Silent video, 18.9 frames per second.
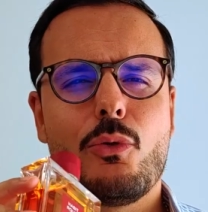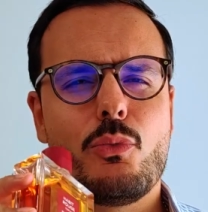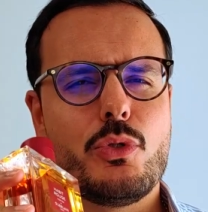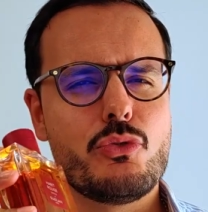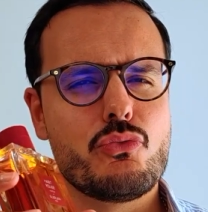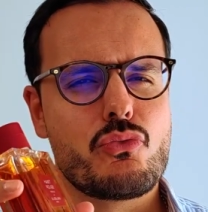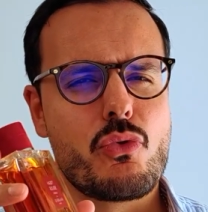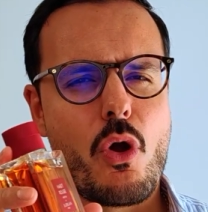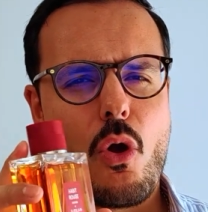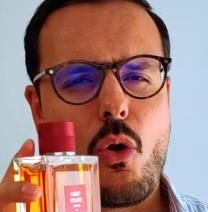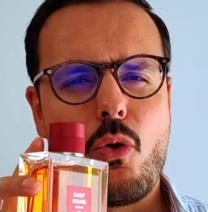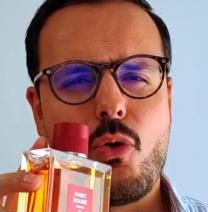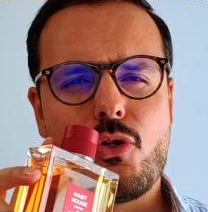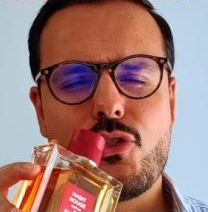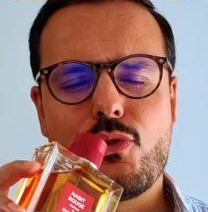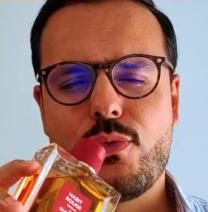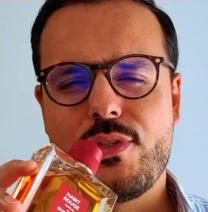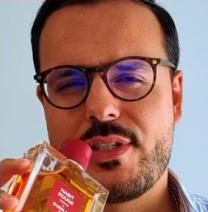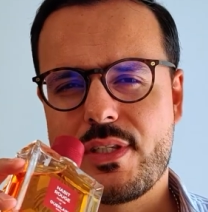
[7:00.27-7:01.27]
with
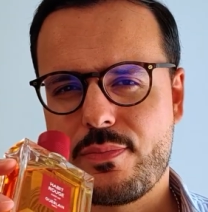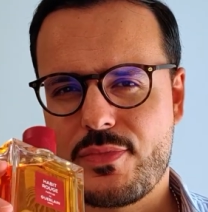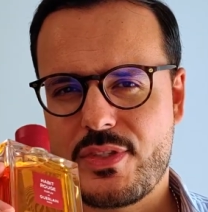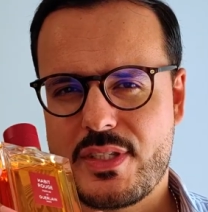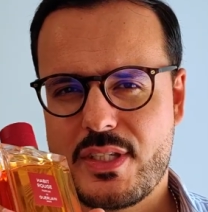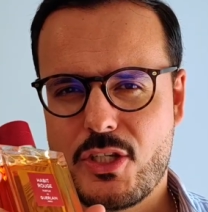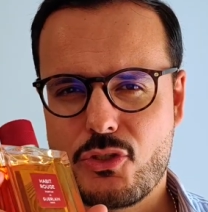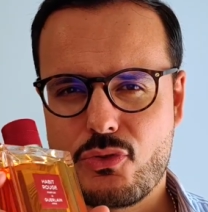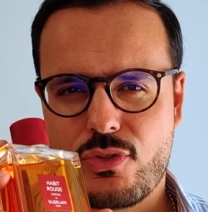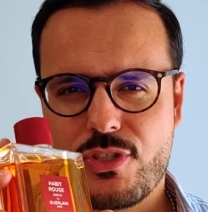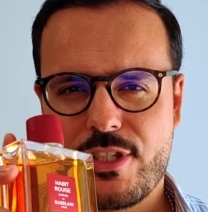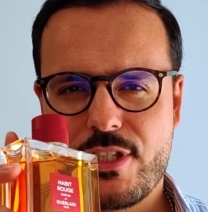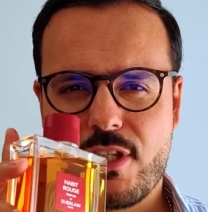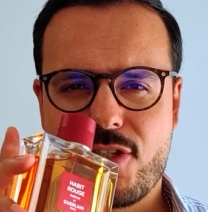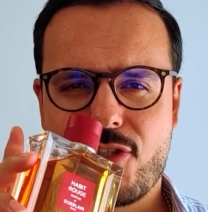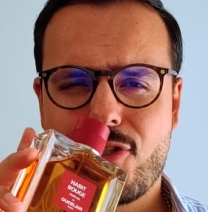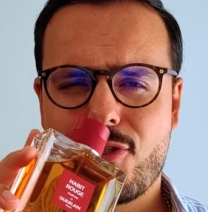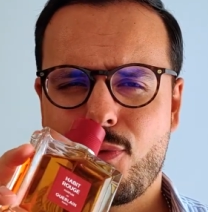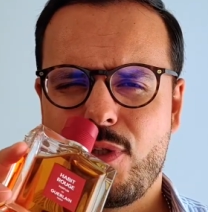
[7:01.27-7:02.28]
rose, with some
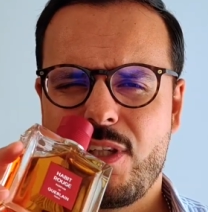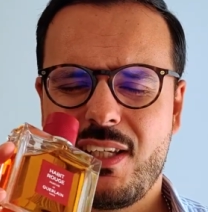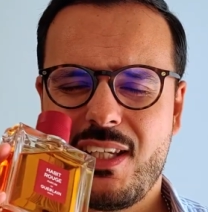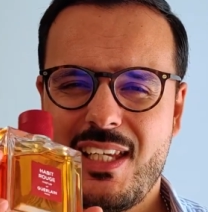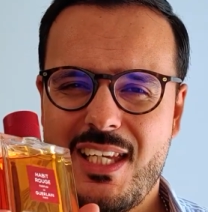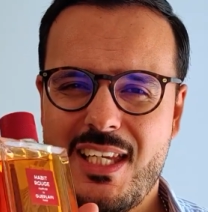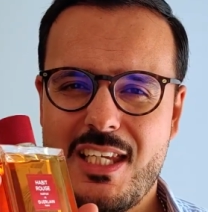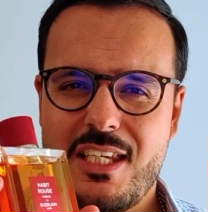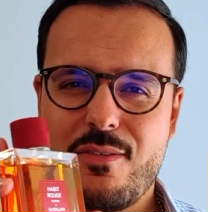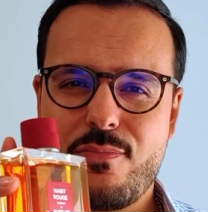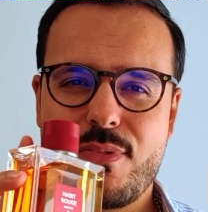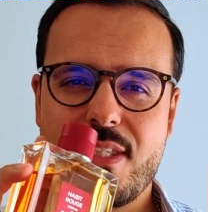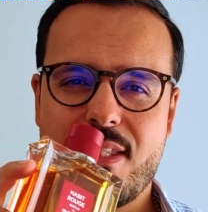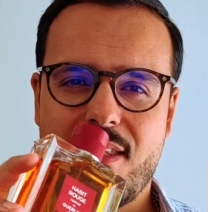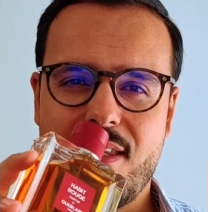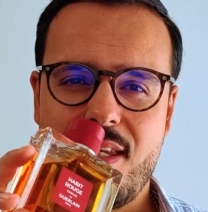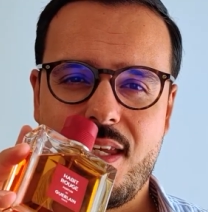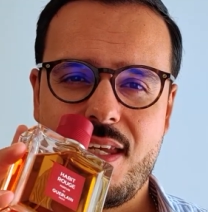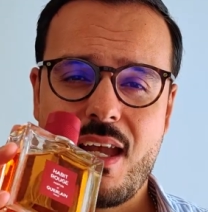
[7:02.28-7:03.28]
citruses. So it keeps
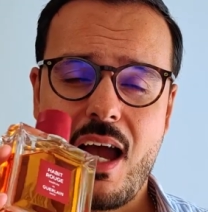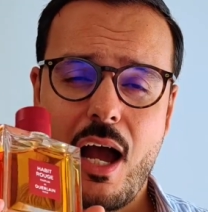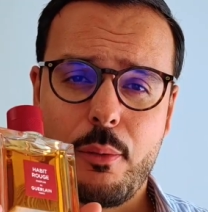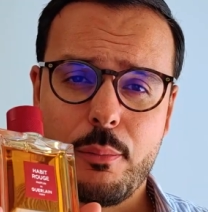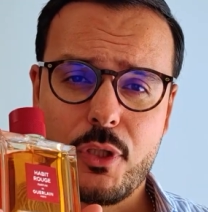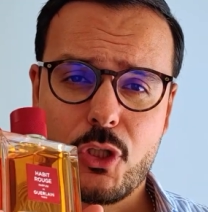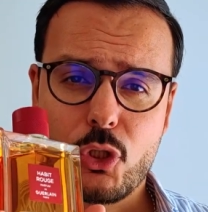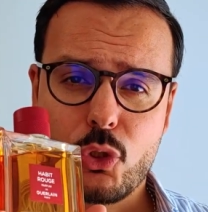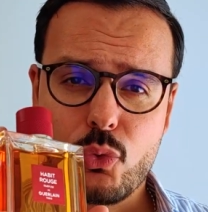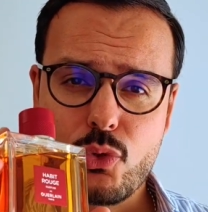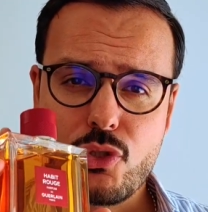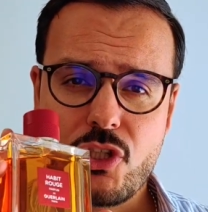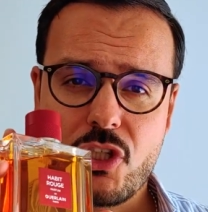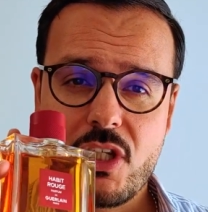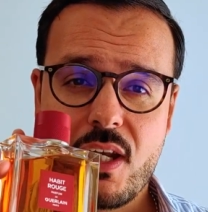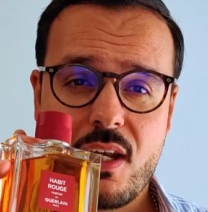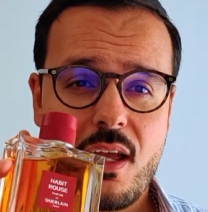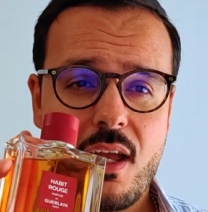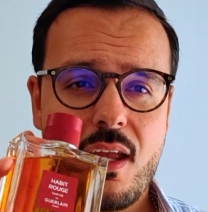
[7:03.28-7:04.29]
the Abbé Rouge
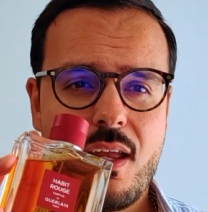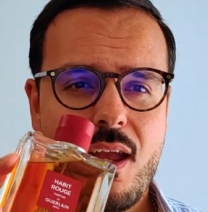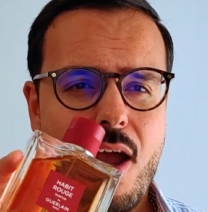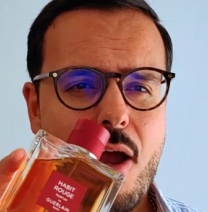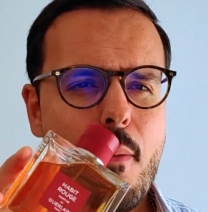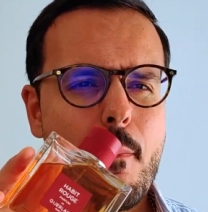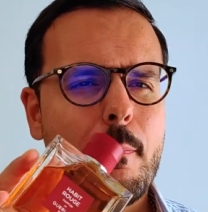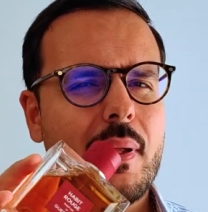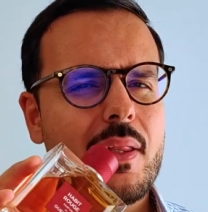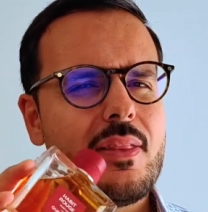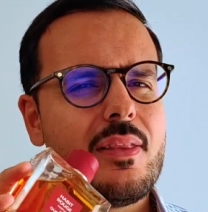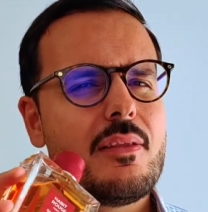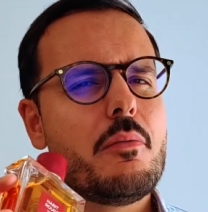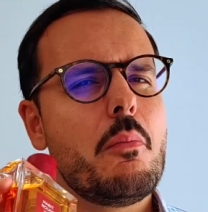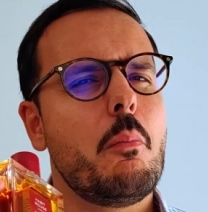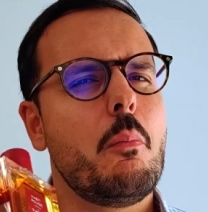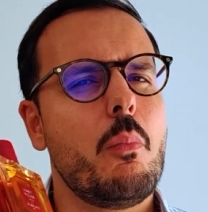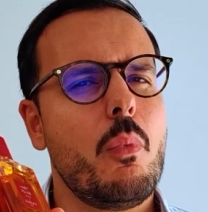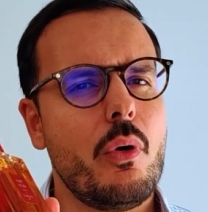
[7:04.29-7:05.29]
DNA, but
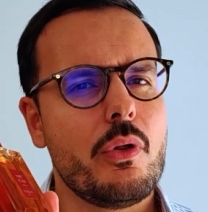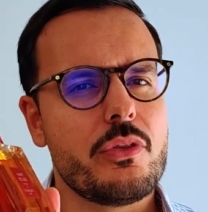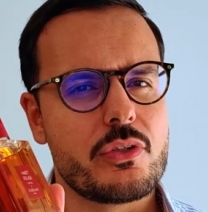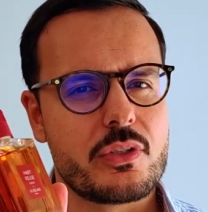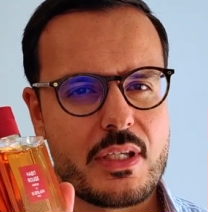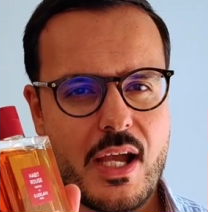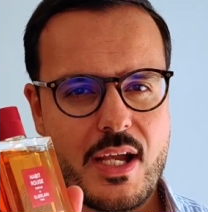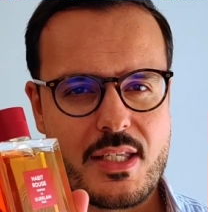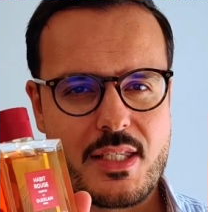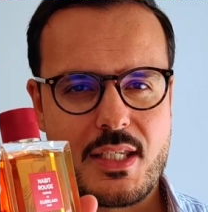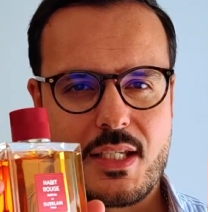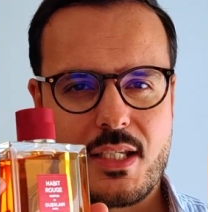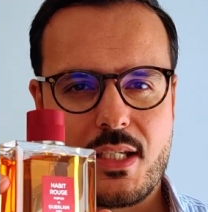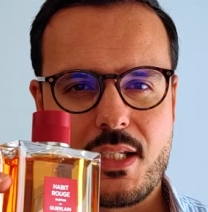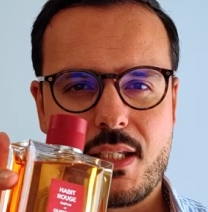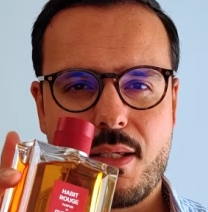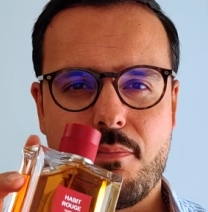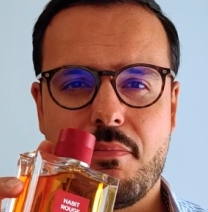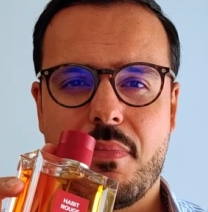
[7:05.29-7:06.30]
modernizing
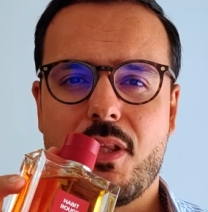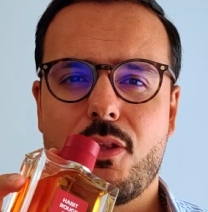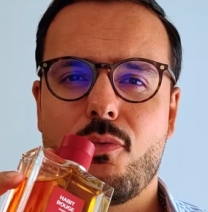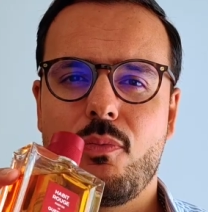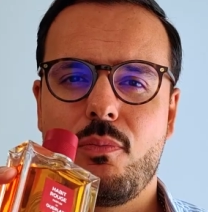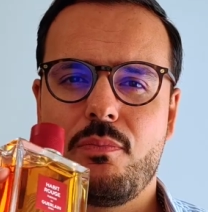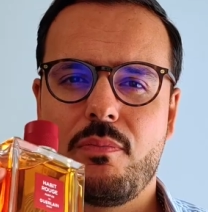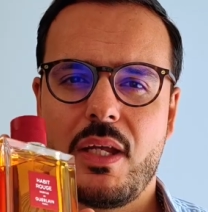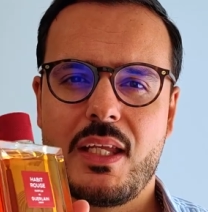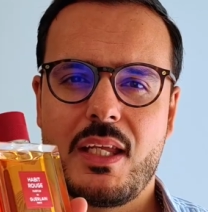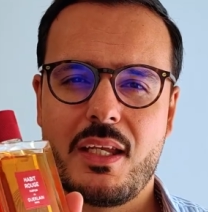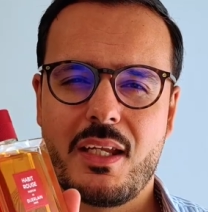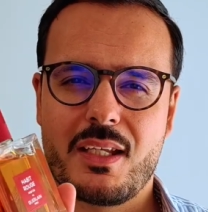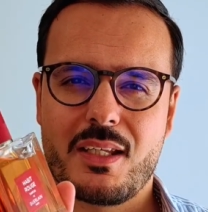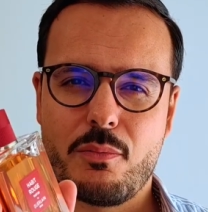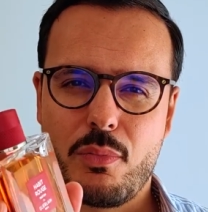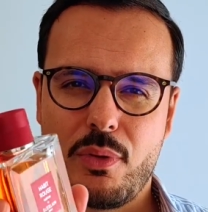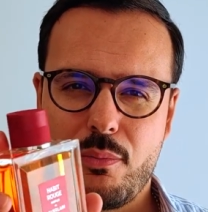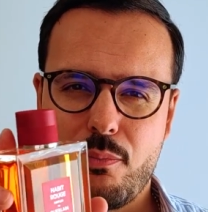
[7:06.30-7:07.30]
it, making
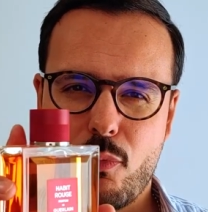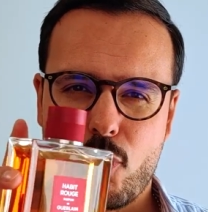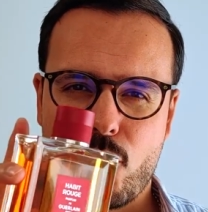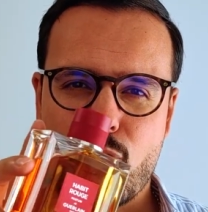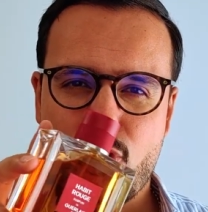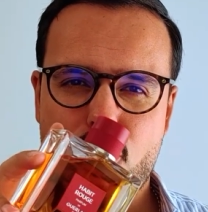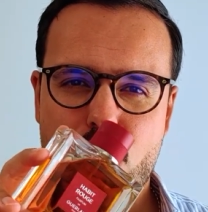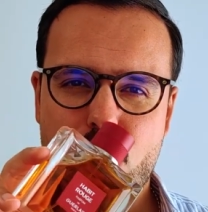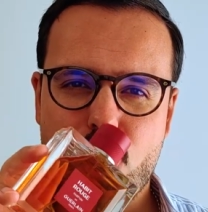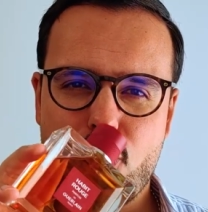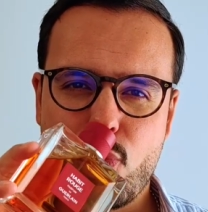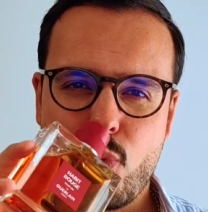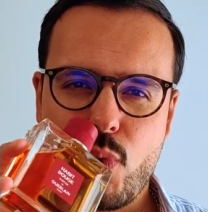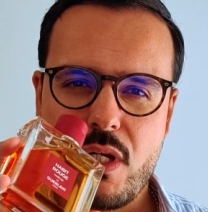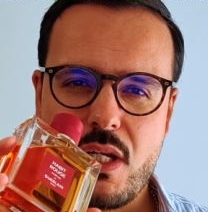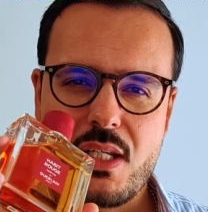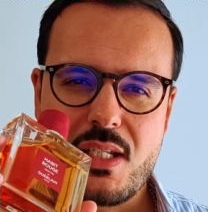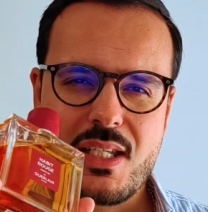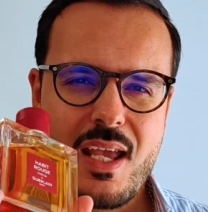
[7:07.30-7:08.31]
it a bit more
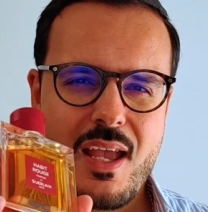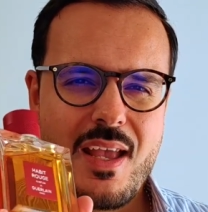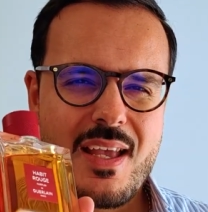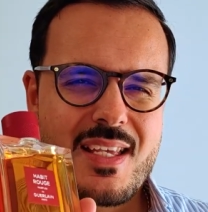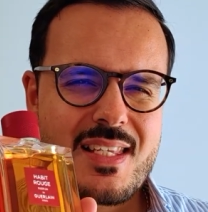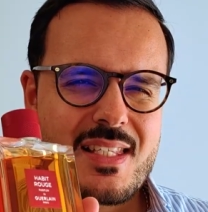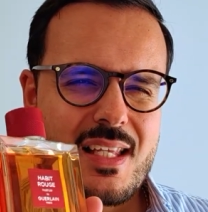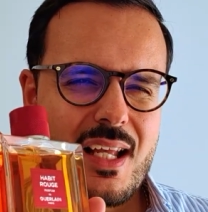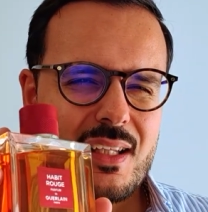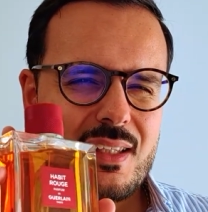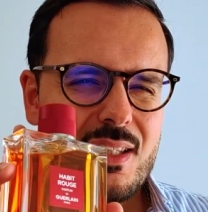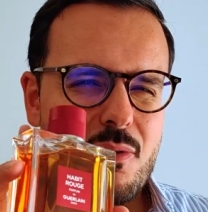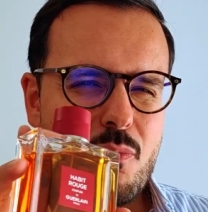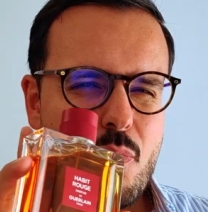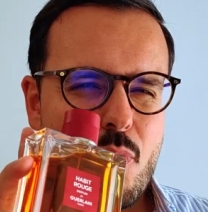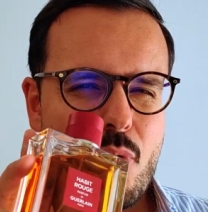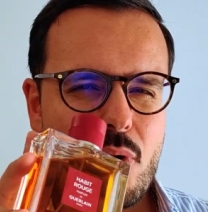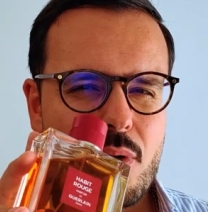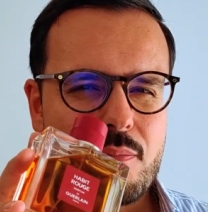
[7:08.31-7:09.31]
sweet, slightly
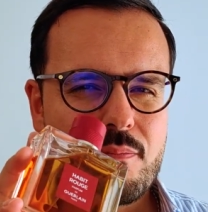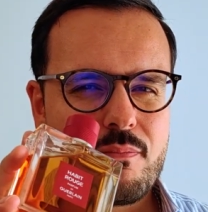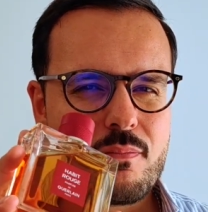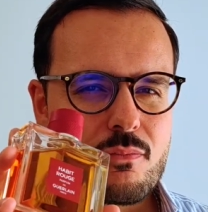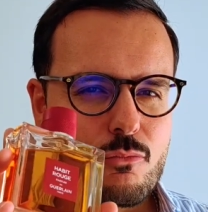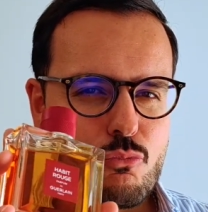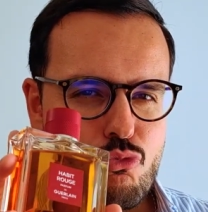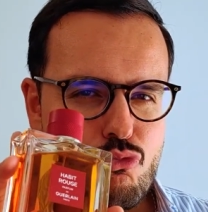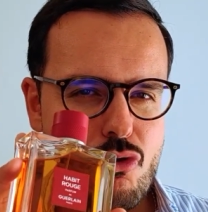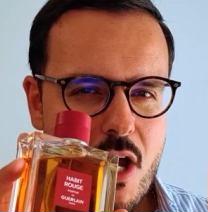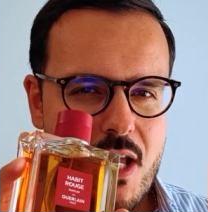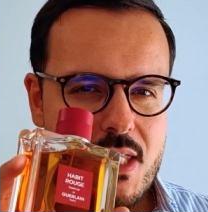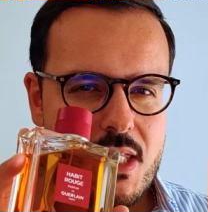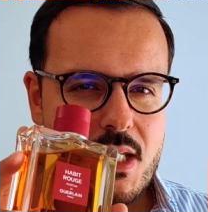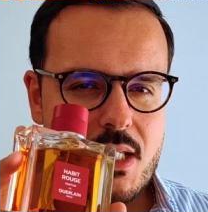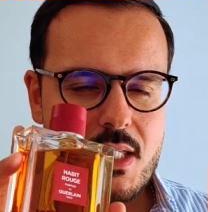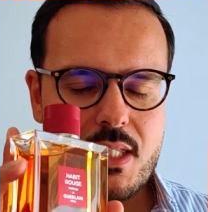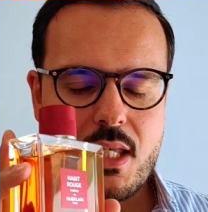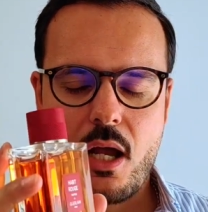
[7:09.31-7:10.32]
more
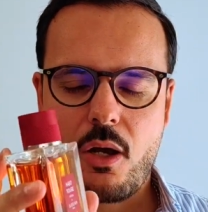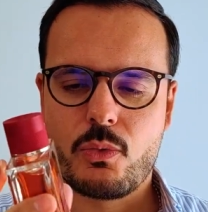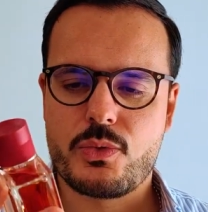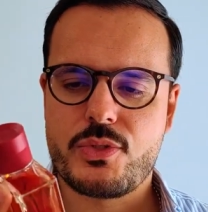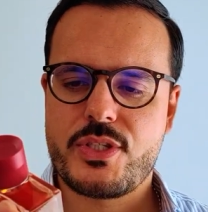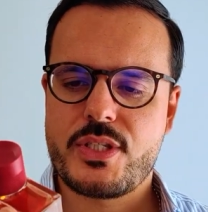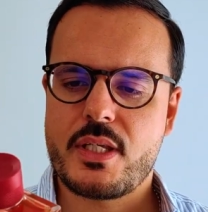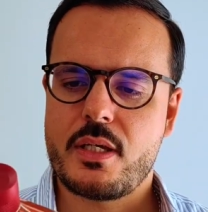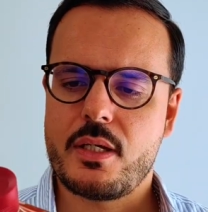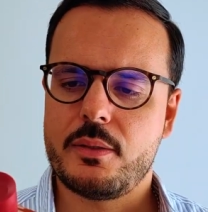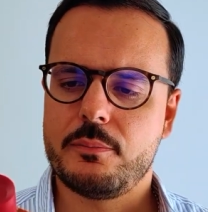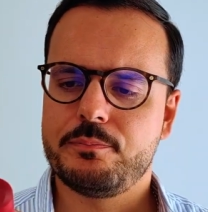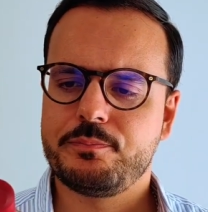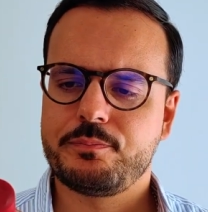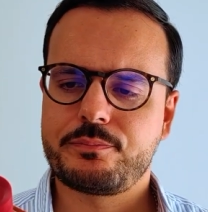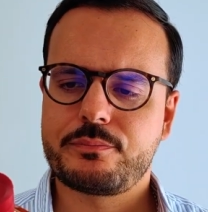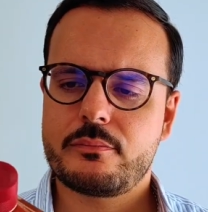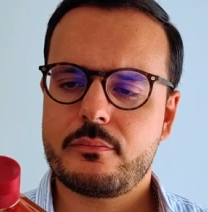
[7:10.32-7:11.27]
resinous, I would say.